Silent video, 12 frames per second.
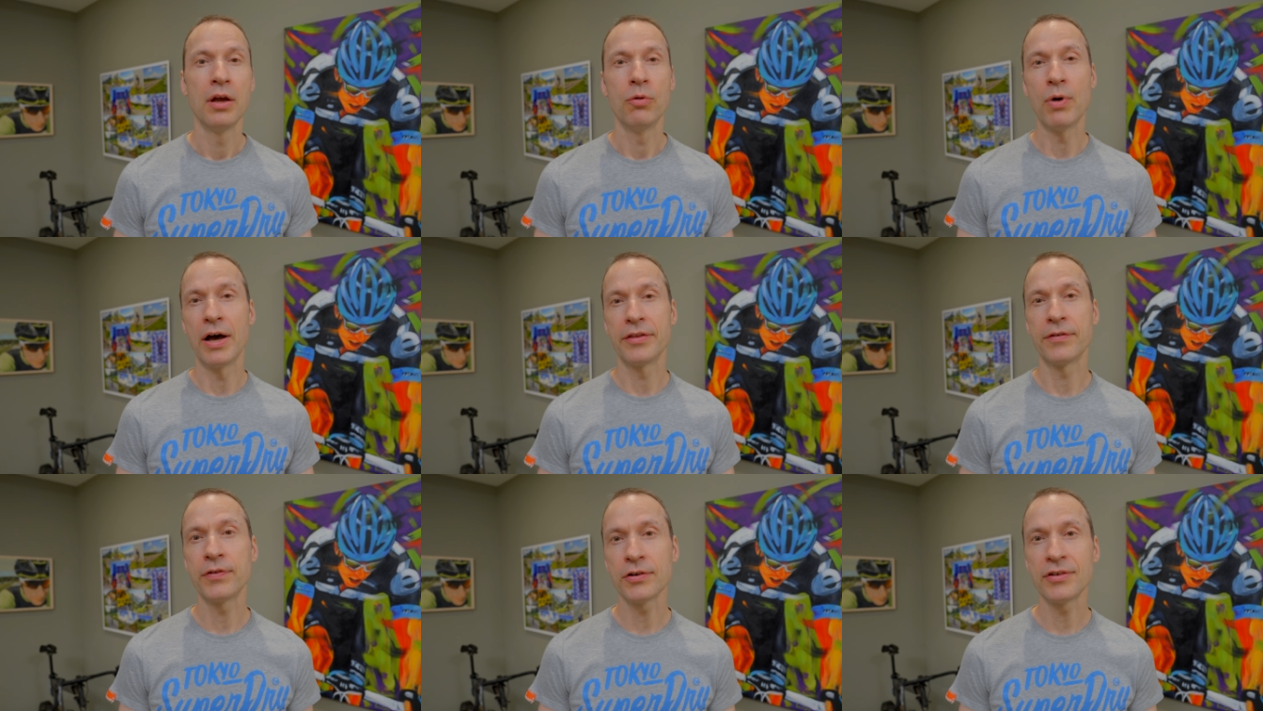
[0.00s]
While
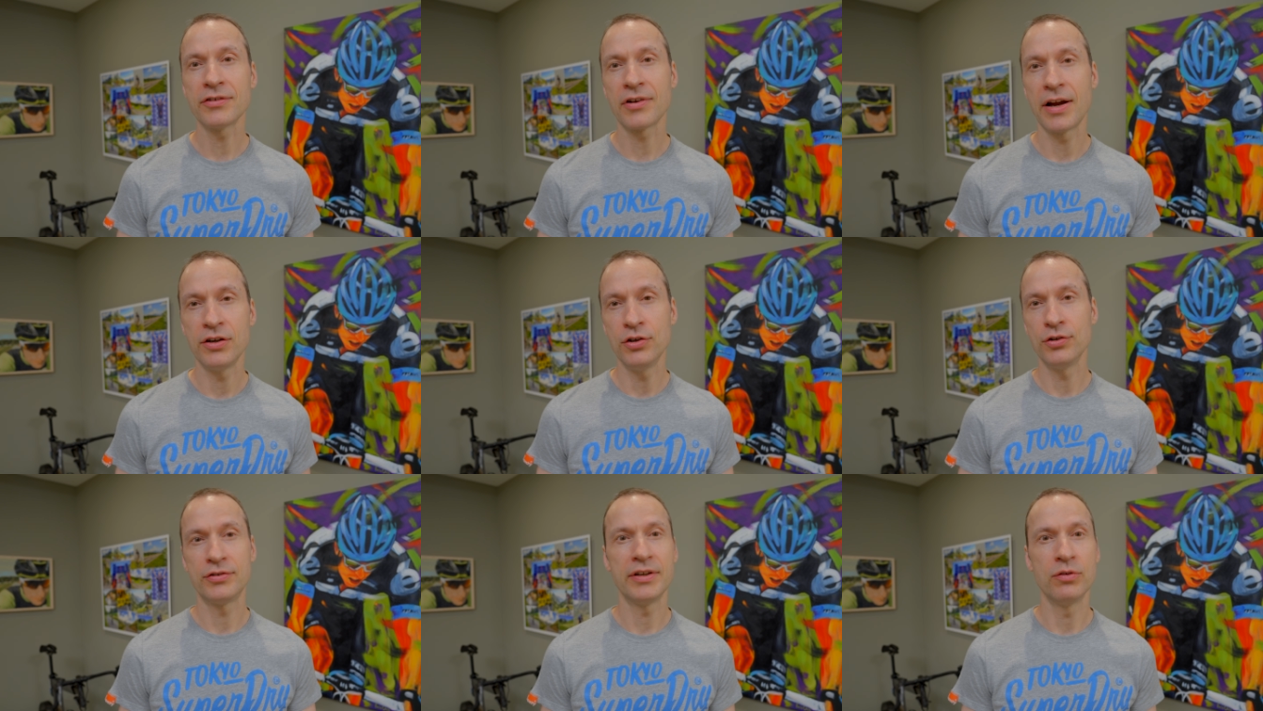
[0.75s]
the first sensor I
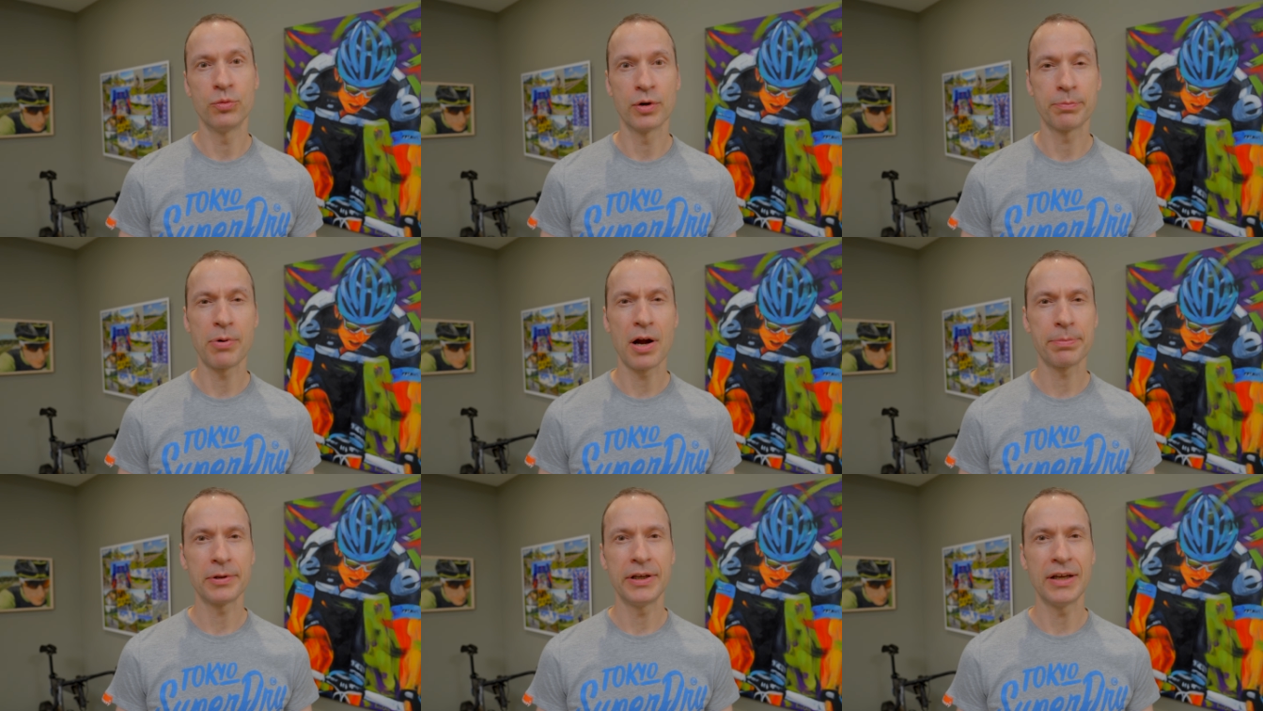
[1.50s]
used didn't work
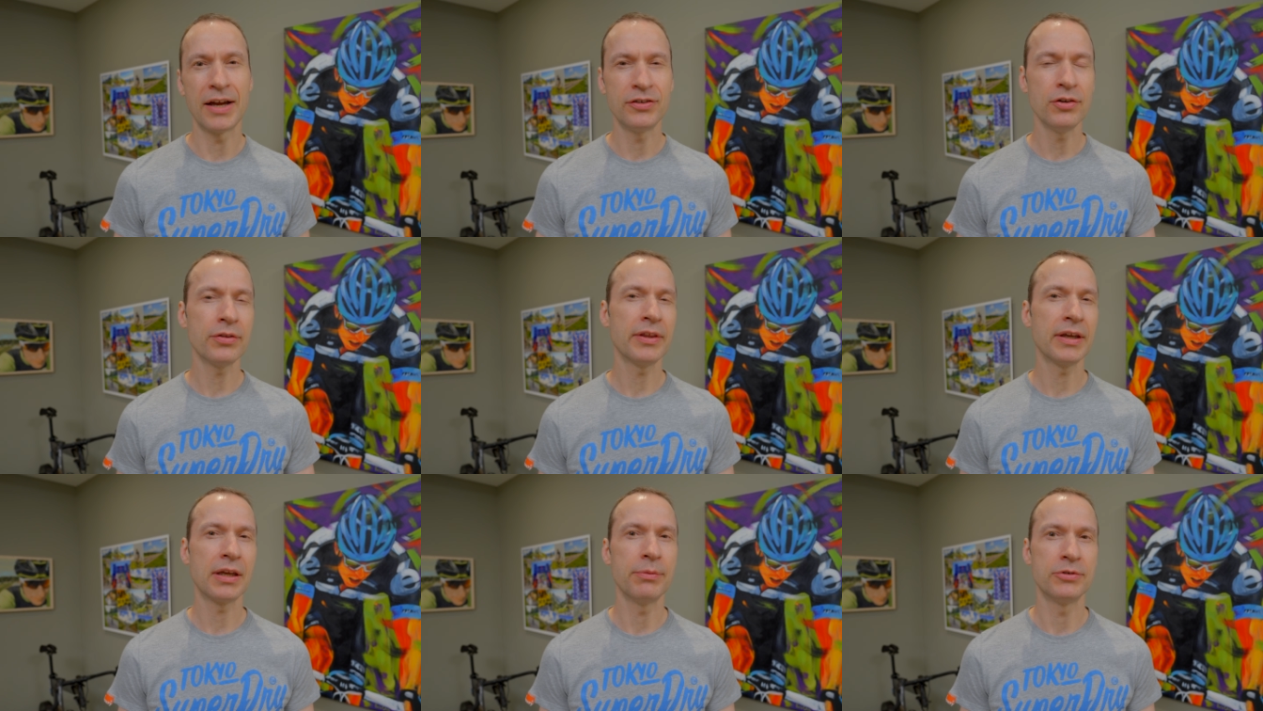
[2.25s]
properly, I do
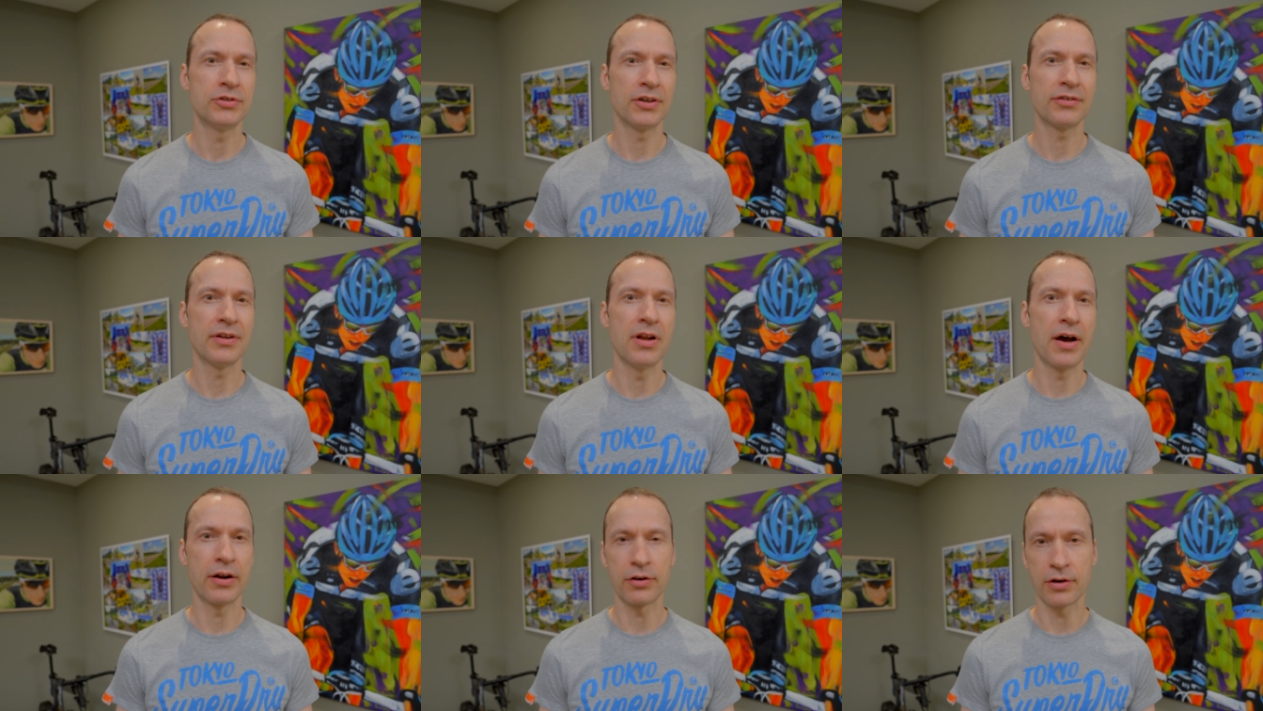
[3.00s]
think it was just an
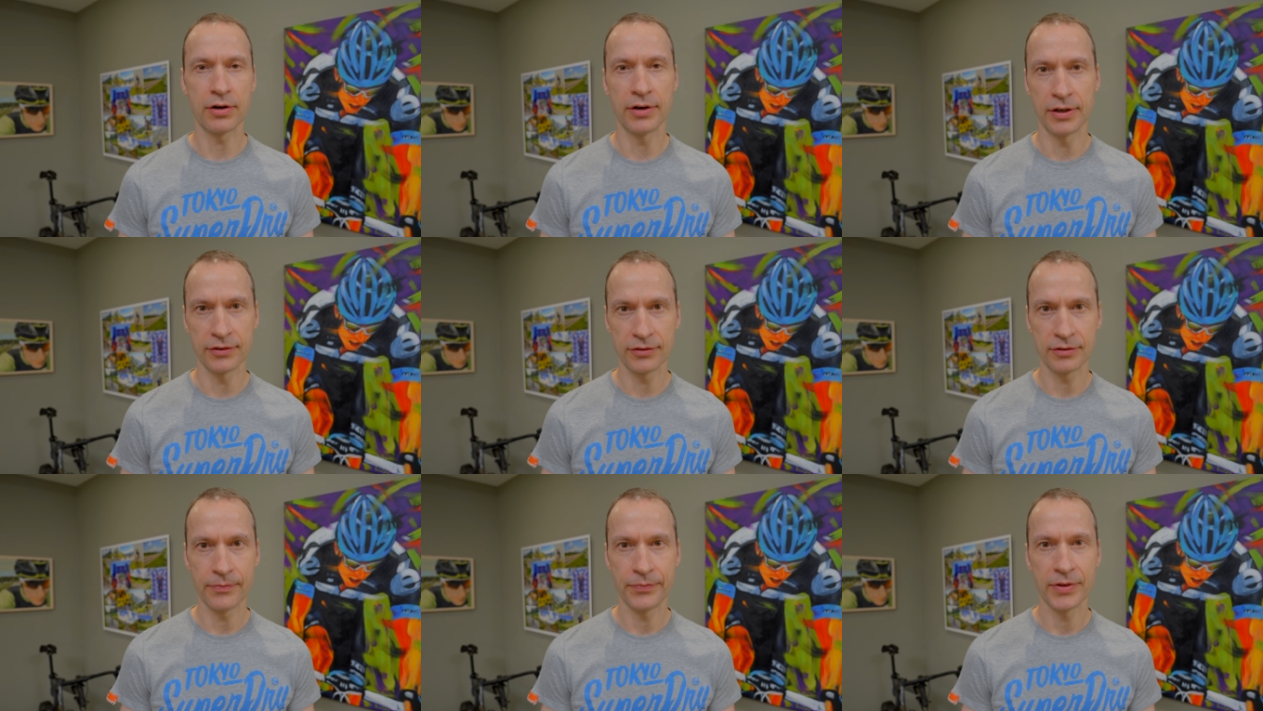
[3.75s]
odd
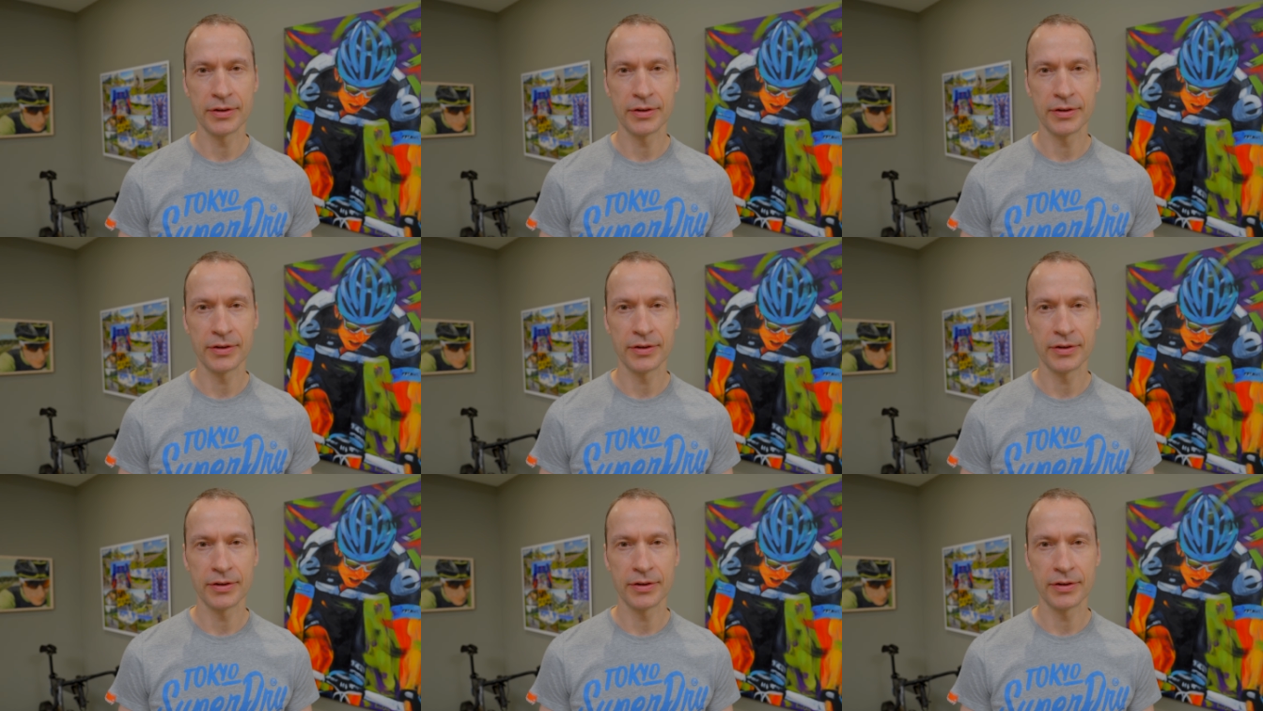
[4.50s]
occurrence.